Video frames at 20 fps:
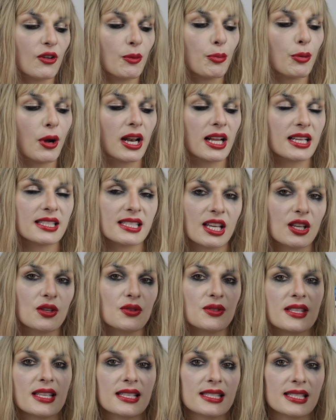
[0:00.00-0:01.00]
For products, I
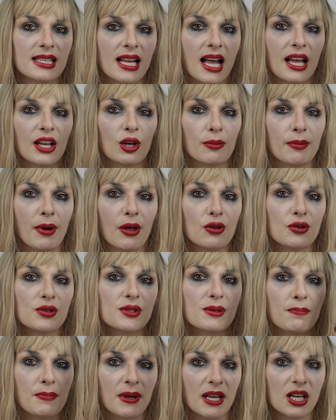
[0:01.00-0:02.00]
use this Not Your
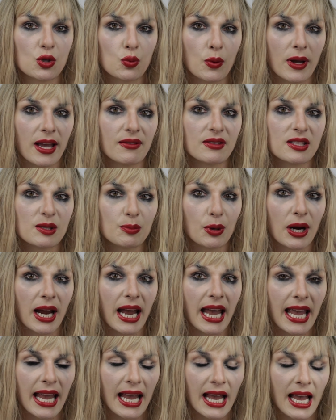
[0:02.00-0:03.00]
Mother's Beach Wave
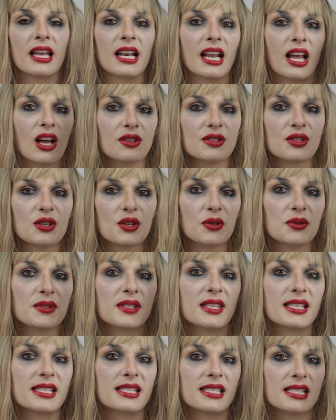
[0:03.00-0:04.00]
Spray, and I also use
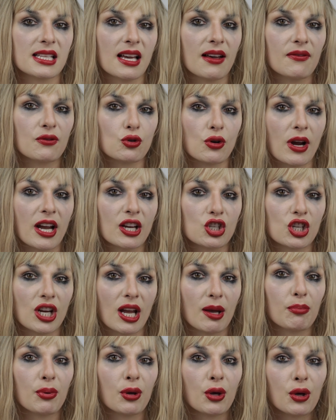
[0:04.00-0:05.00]
this Dove Dry
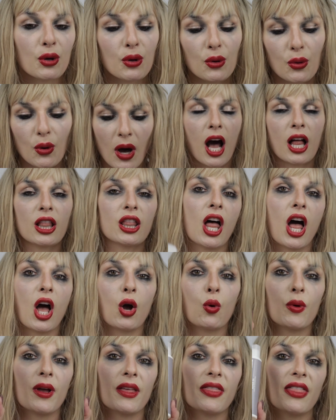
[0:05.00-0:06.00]
Shampoo
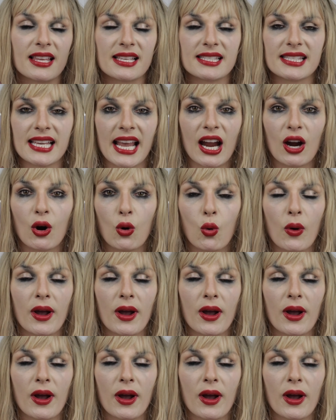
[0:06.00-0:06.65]
along with this hair